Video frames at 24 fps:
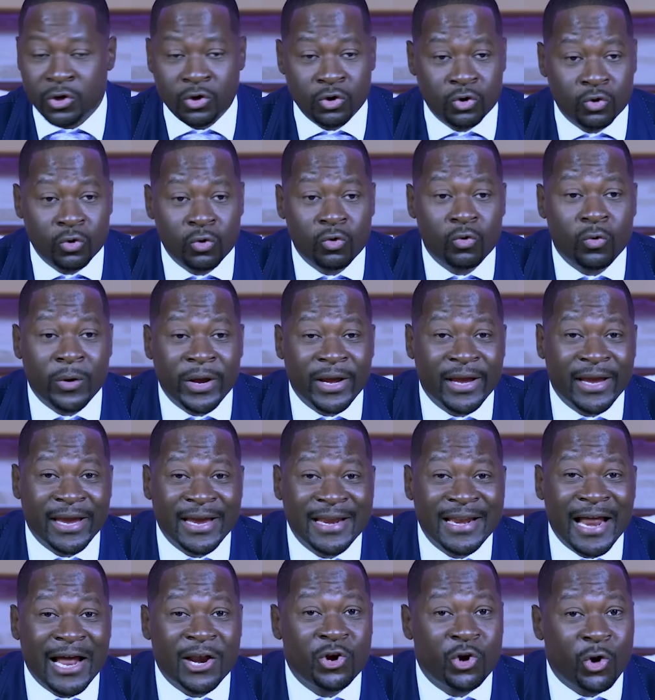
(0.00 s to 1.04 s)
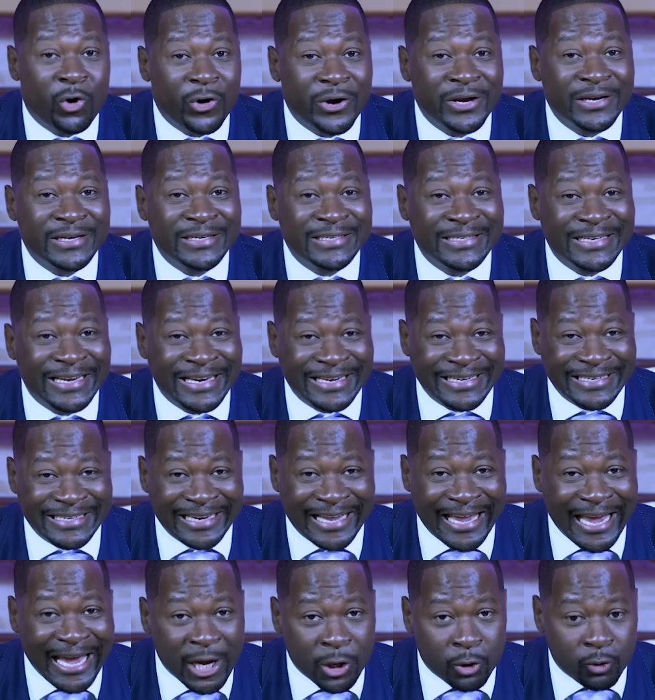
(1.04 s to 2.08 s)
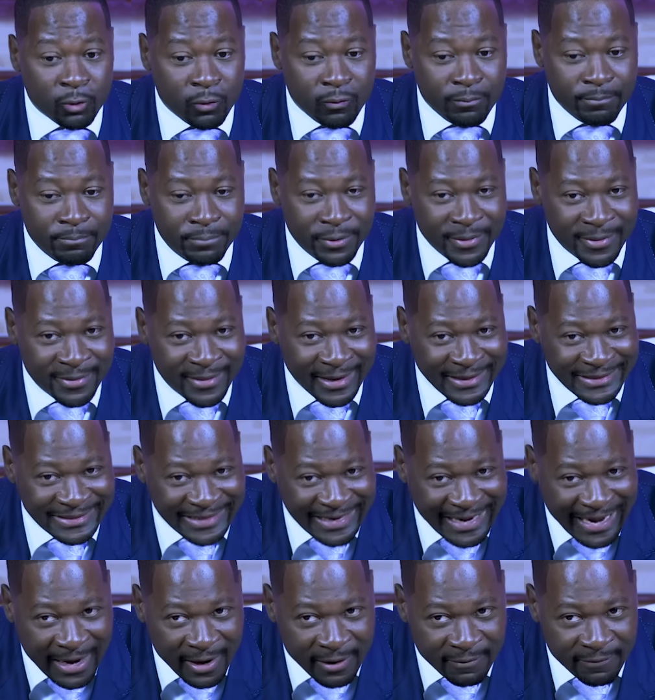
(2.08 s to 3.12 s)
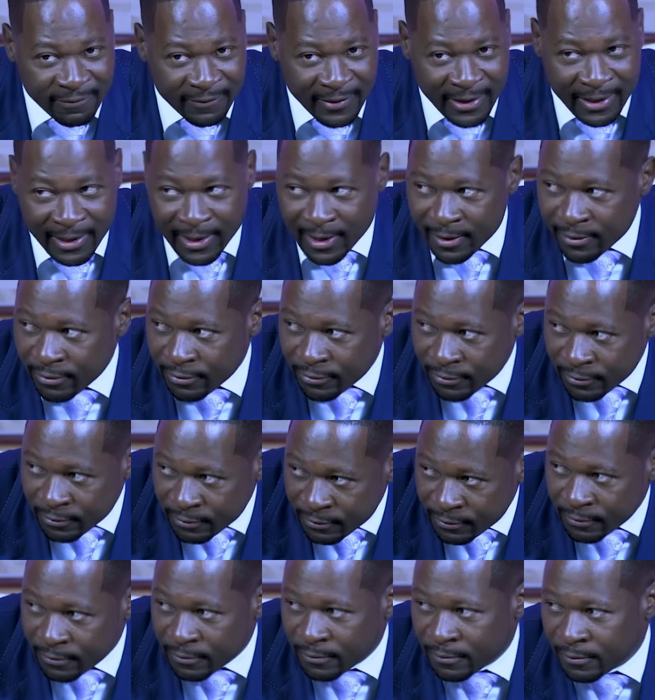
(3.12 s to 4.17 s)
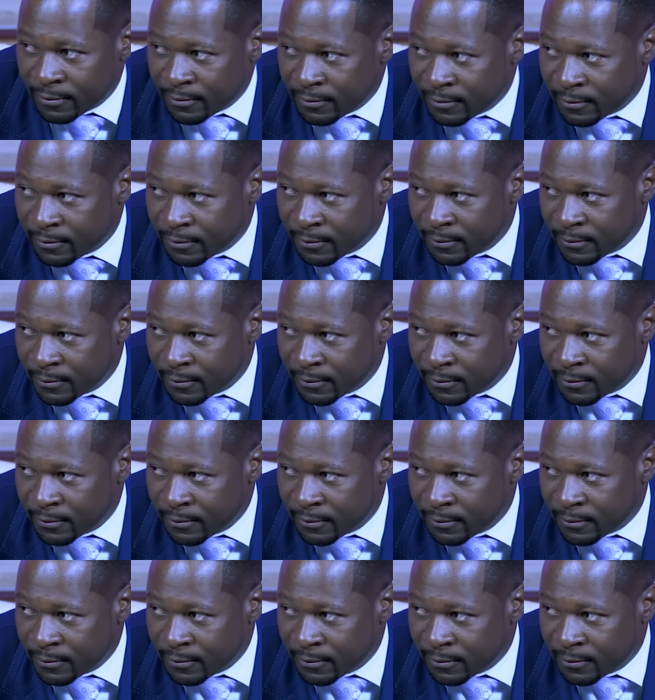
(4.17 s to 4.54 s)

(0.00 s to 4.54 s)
You were an anointed cherub that covereth.